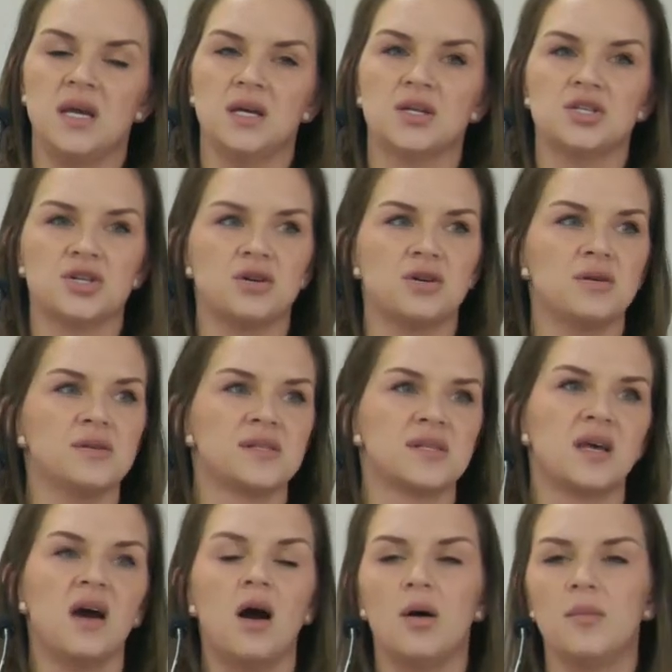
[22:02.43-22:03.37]
tinctures,
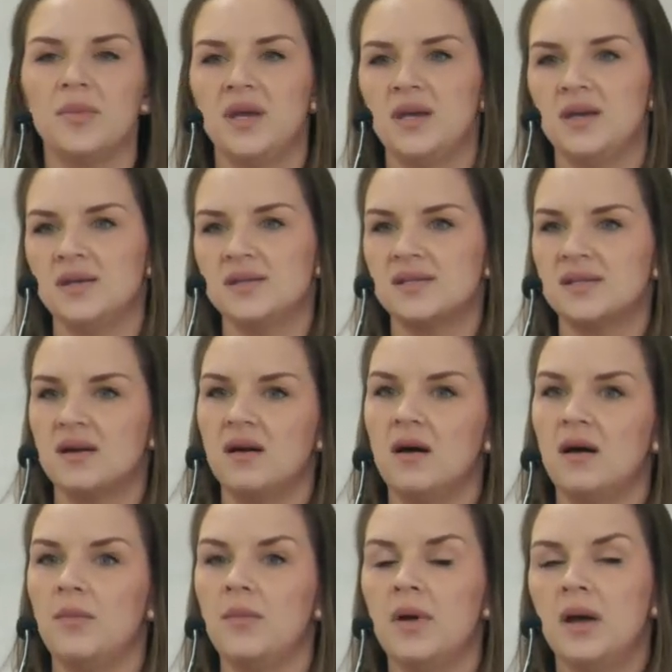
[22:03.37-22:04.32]
gummies,
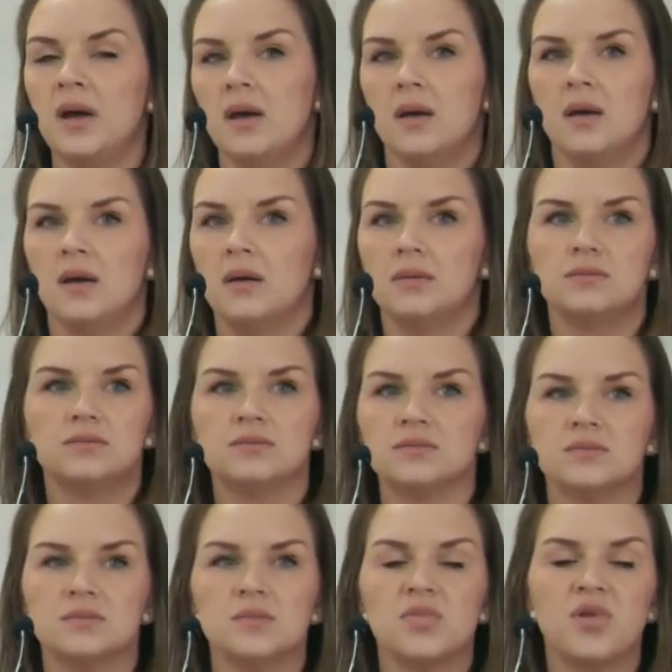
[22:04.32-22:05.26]

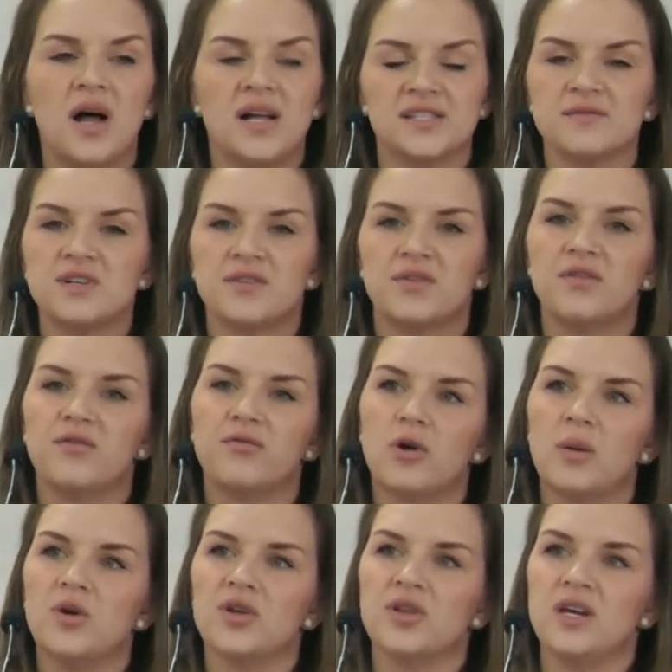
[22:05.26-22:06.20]
lots of different
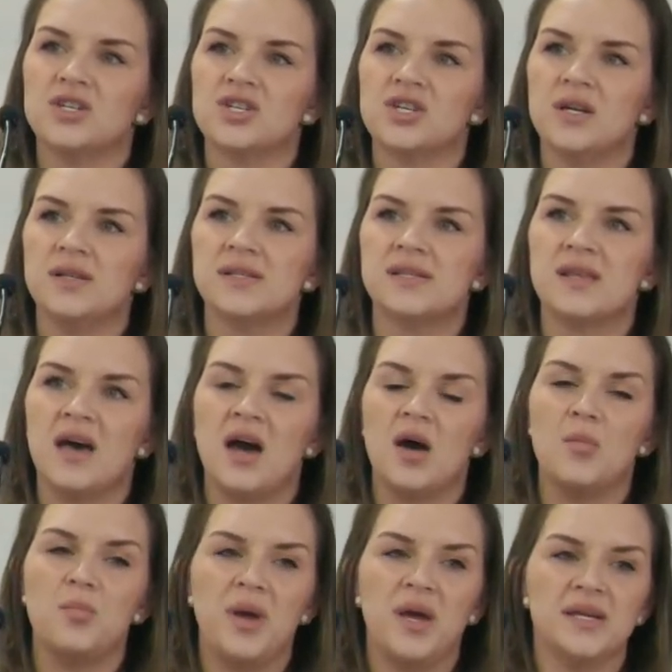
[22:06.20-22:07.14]
formulations
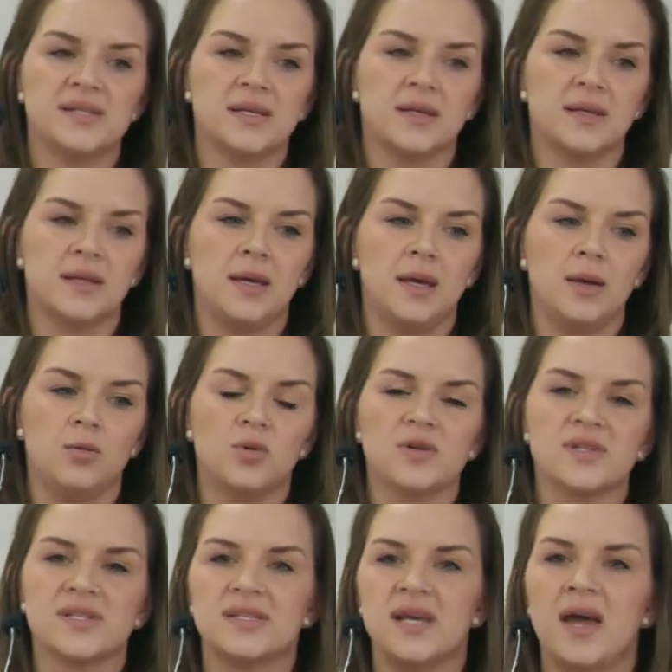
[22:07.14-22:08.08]
that basically
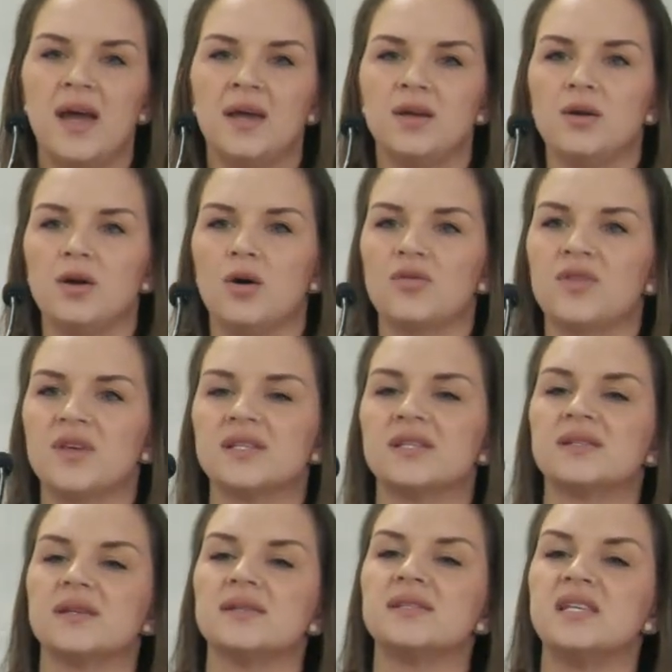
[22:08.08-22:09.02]
will say, you know, this
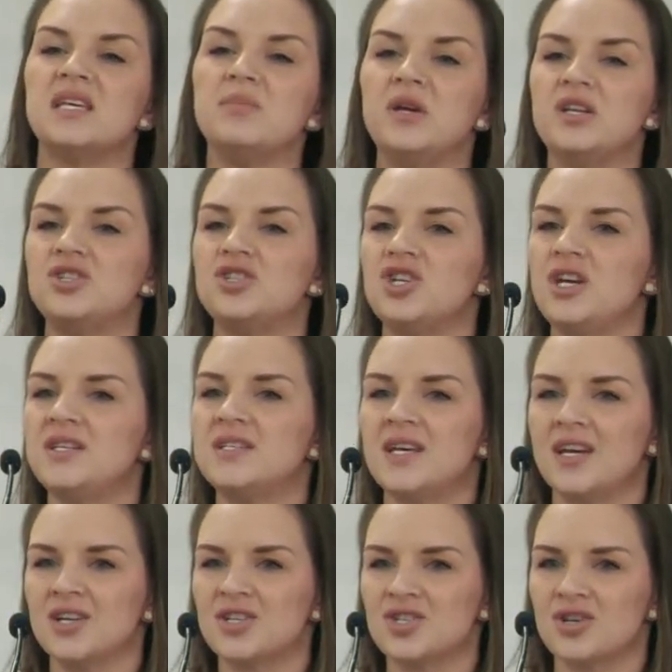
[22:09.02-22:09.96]
is a CBG
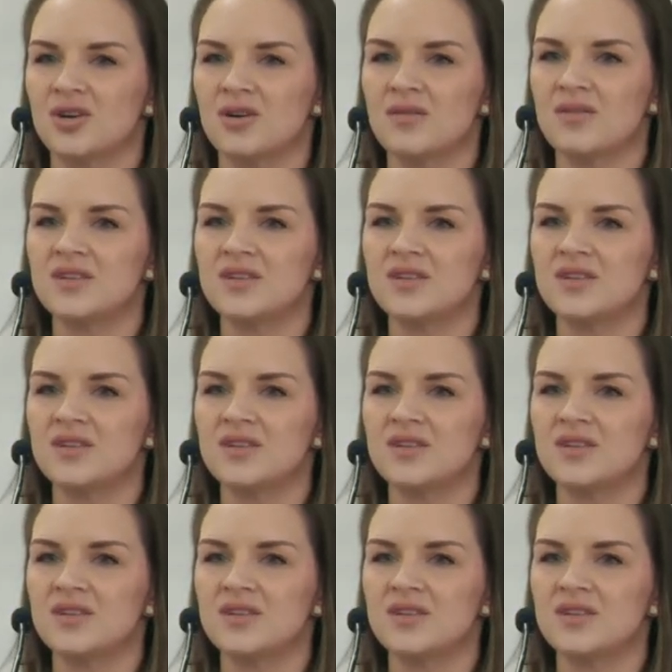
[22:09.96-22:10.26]
tincture.